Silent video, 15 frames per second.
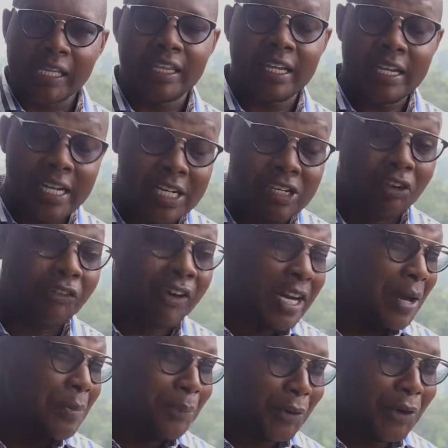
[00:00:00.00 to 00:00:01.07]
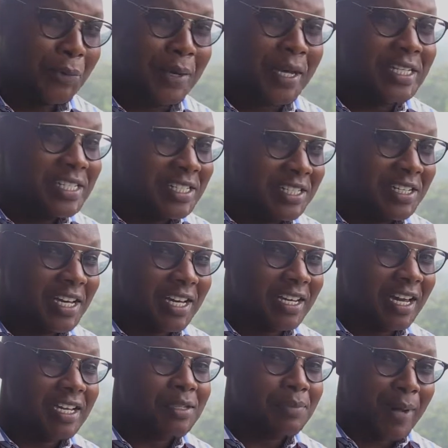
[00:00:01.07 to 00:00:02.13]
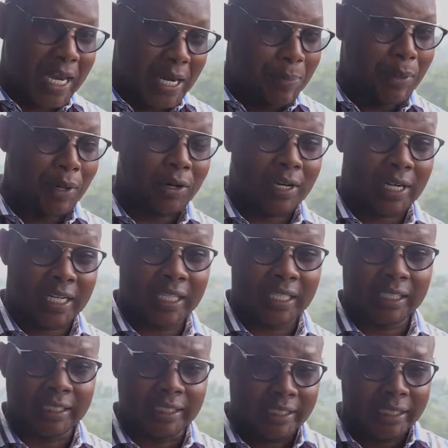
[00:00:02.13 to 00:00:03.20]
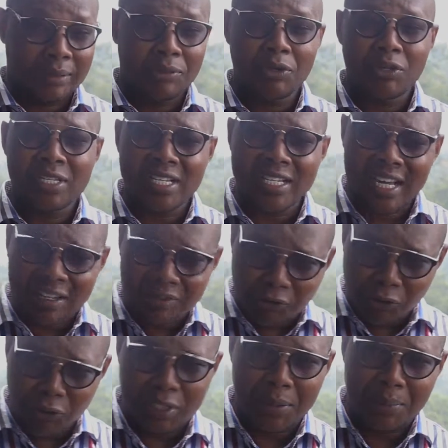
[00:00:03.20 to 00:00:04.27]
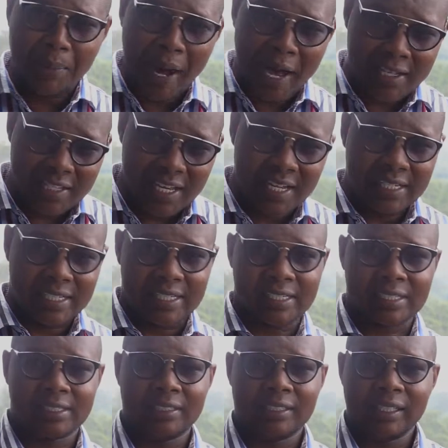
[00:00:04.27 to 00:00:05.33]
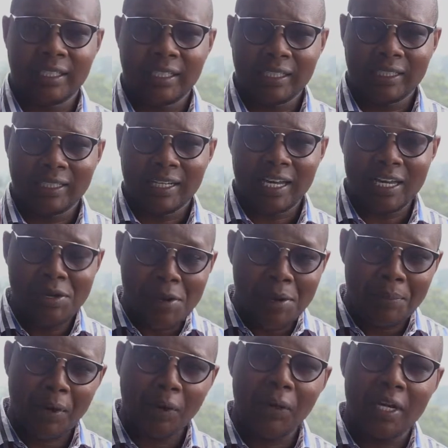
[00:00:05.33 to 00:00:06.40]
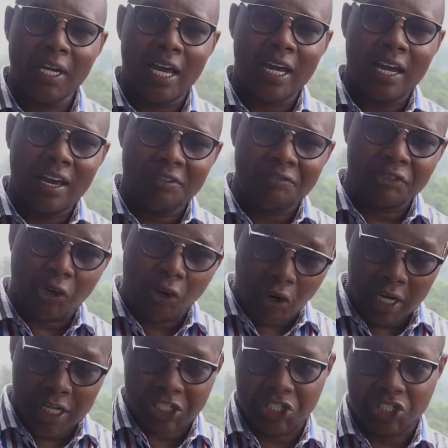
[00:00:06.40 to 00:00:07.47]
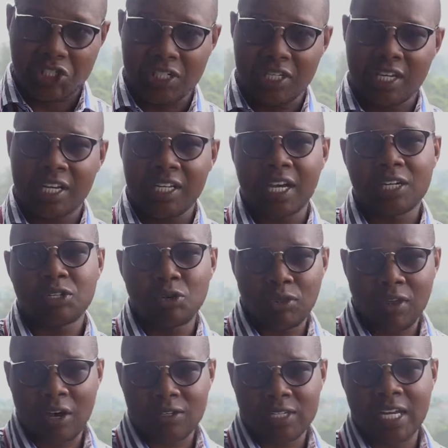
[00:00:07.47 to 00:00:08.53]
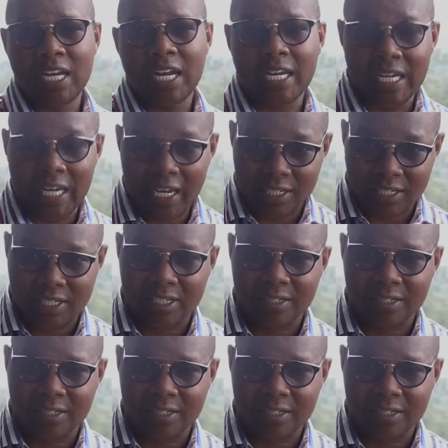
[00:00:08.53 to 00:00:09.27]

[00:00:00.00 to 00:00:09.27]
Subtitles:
The rate of unemployment in Kenya is mind-boggling because it's at 40%. I remember when I left college in the year 2008,